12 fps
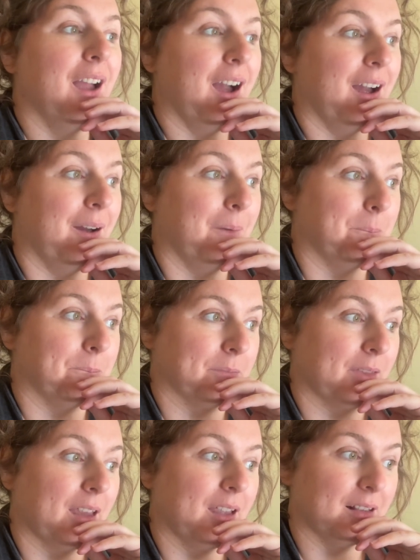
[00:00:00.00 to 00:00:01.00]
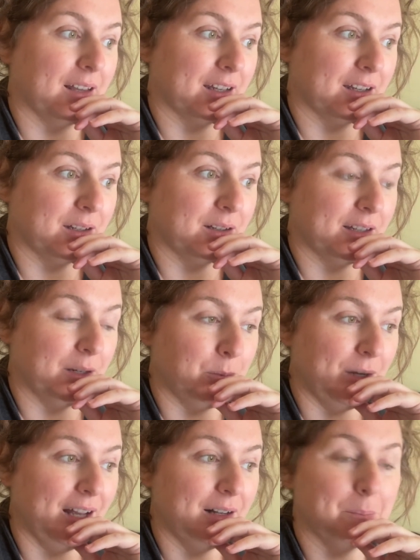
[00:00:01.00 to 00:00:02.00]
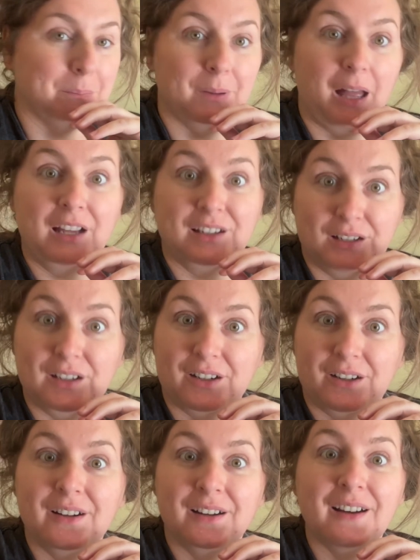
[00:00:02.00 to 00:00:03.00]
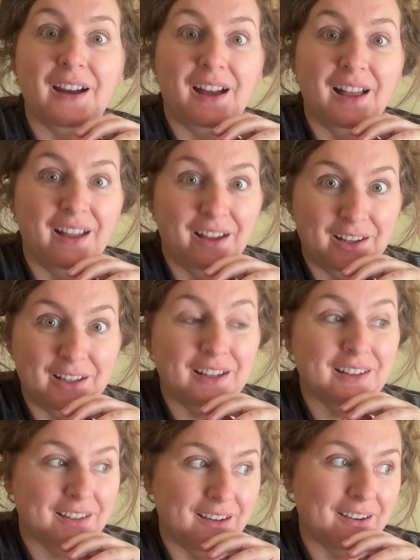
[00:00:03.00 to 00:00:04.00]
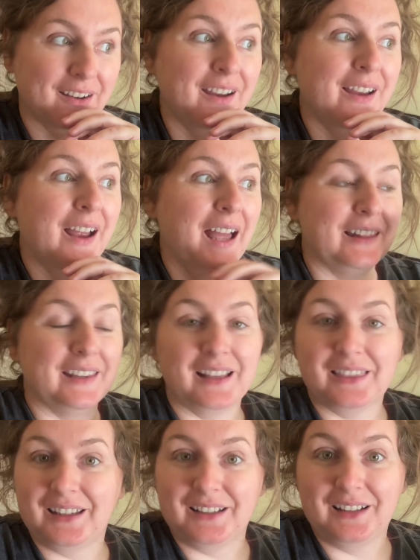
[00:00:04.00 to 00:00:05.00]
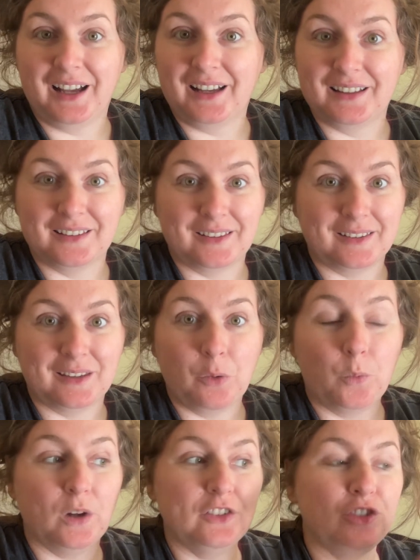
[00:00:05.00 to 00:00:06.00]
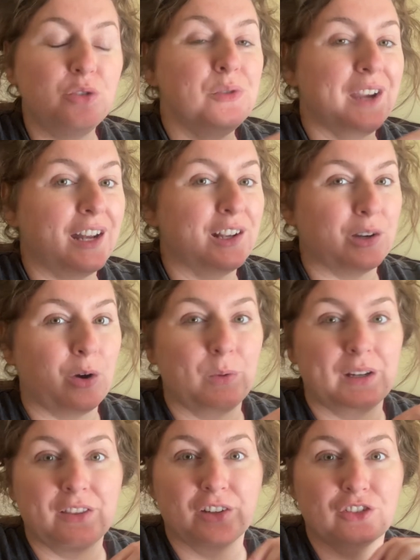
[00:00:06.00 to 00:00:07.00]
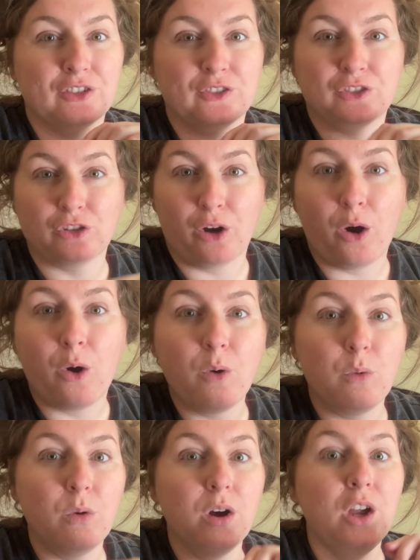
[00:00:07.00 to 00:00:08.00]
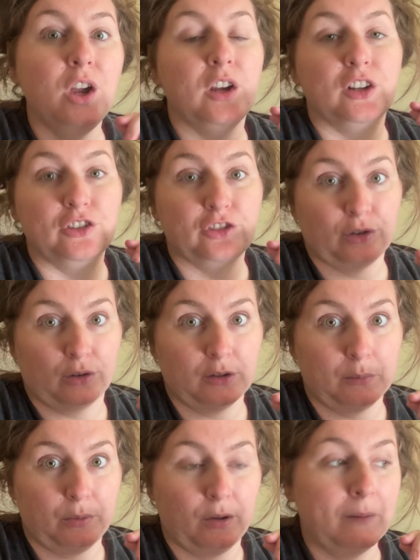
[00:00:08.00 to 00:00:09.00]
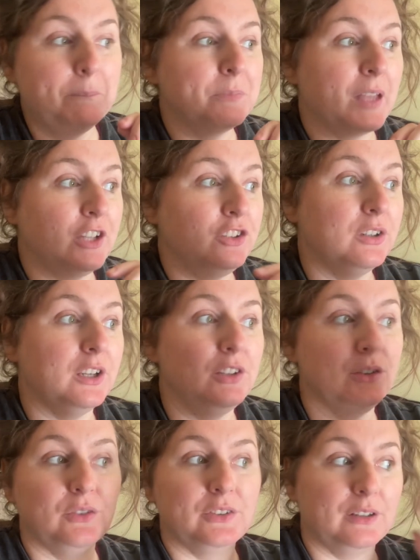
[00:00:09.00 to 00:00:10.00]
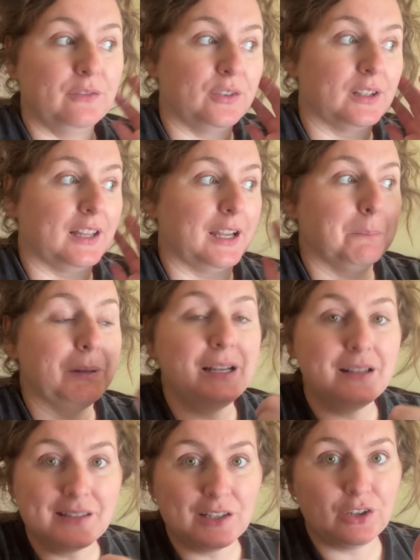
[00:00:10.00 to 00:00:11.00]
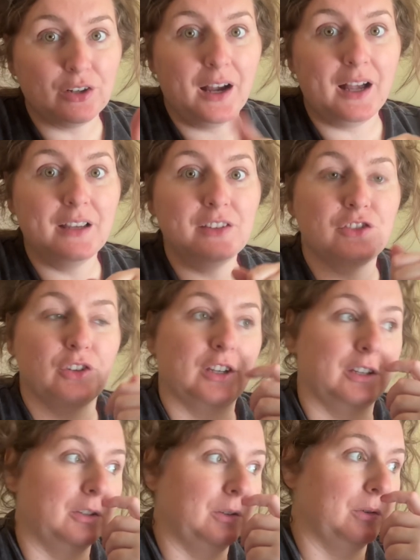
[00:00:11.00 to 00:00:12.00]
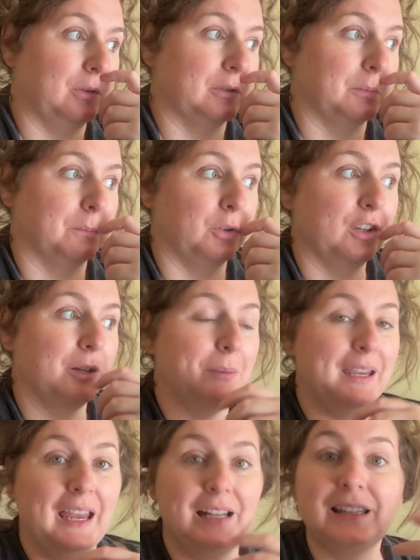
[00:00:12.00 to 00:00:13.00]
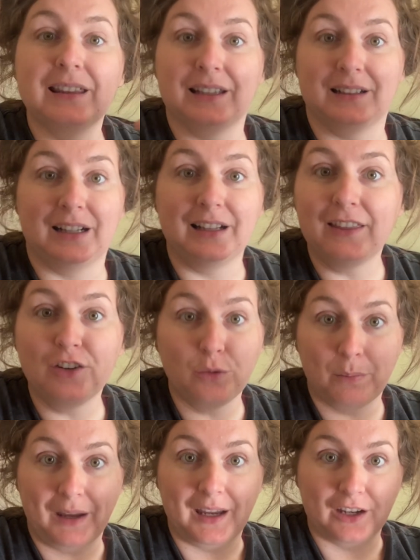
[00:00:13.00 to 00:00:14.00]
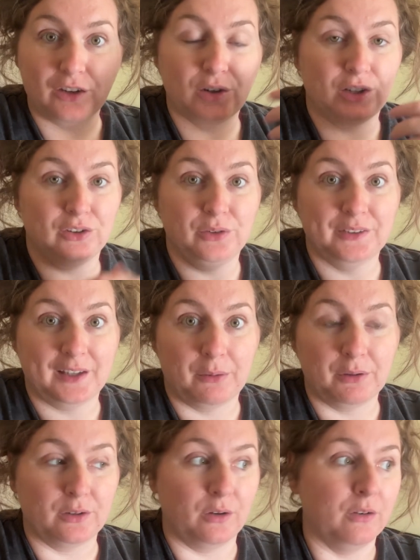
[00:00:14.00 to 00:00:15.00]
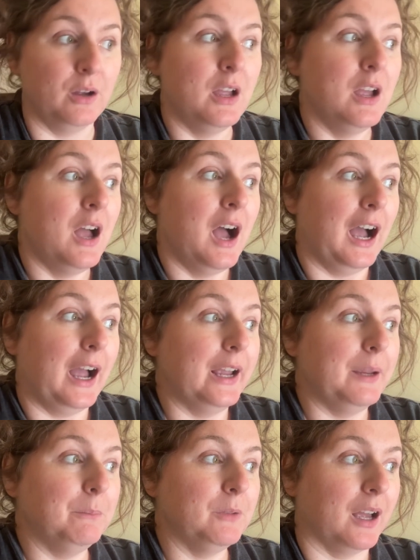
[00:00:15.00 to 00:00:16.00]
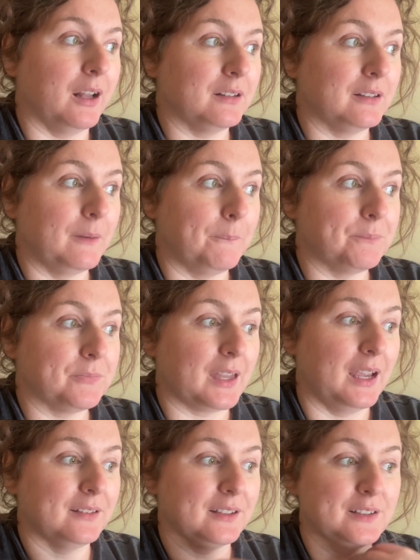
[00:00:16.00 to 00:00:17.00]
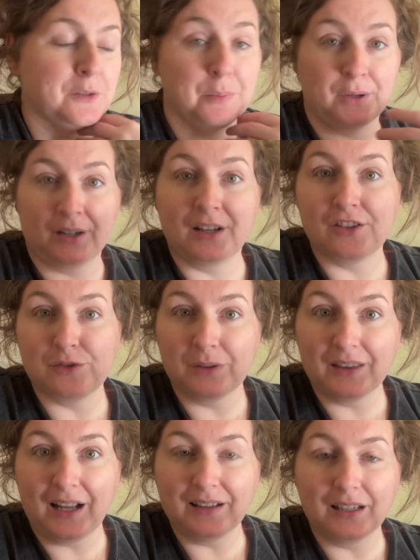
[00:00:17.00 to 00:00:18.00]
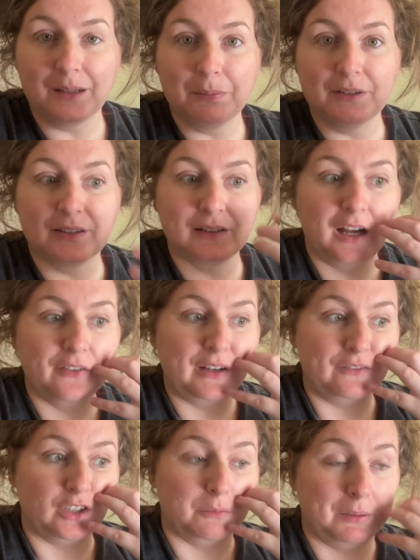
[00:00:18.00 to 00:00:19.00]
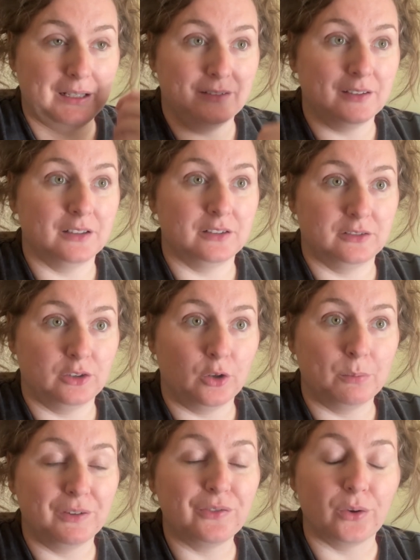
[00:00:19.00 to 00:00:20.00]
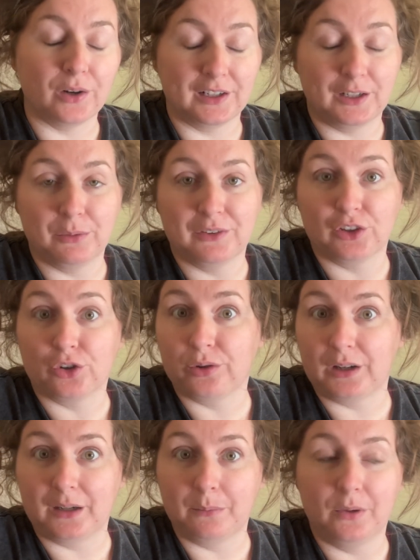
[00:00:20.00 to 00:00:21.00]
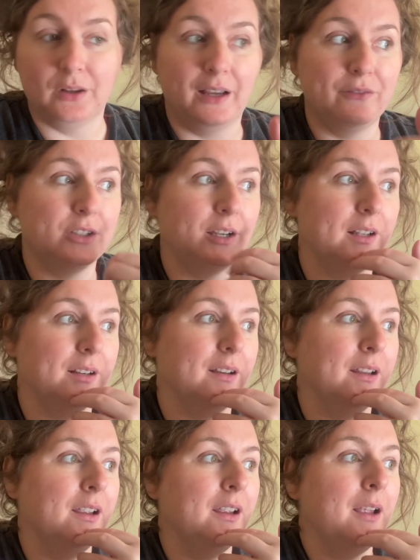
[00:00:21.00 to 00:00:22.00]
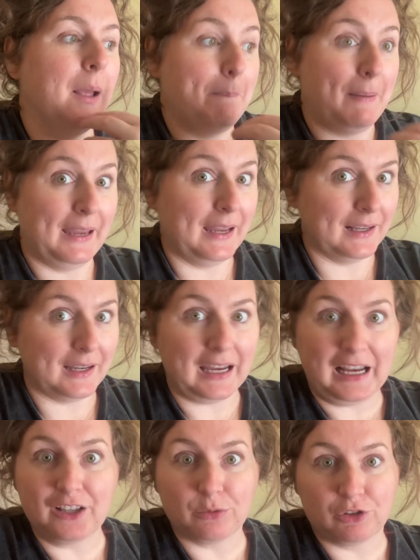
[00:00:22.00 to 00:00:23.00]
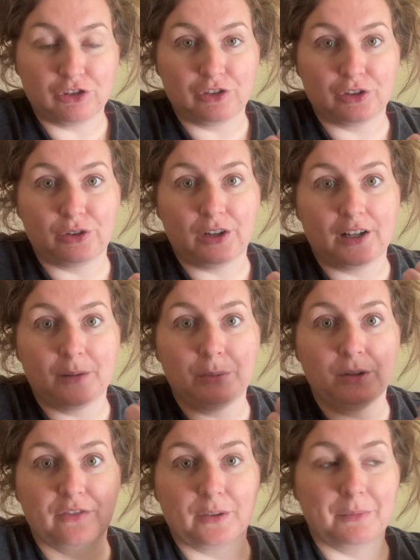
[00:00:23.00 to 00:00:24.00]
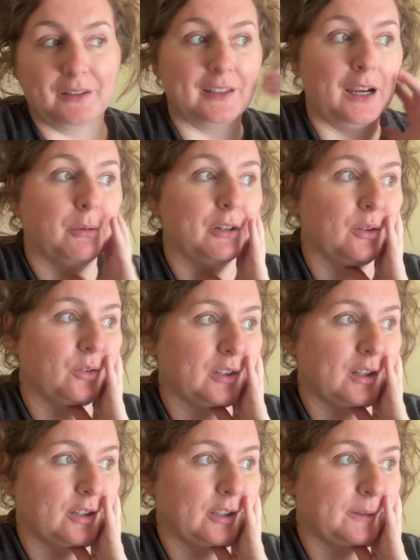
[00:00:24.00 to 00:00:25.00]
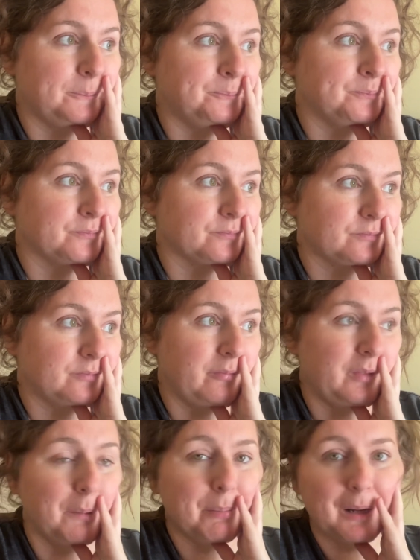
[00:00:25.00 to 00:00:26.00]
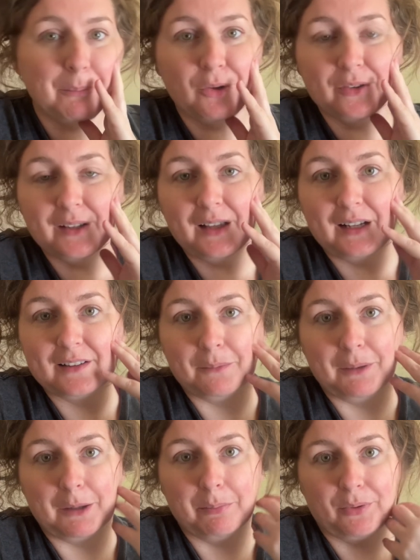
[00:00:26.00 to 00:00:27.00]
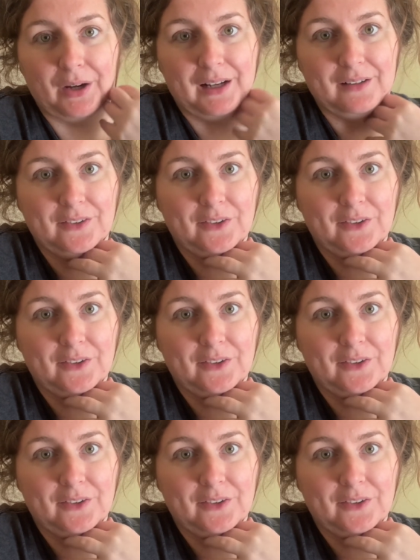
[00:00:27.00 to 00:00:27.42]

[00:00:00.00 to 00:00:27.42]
We had a year, and that thing has, once you get it going, they're so durable, and you can use it for like pizza crust. You can make anything you bake. You can use sourdough. I'm not as experienced with that type of stuff. I've done pizza dough before and it was incredible. I've done pancakes, which is incredible, from the sourdough starter, but I mostly like to make bread.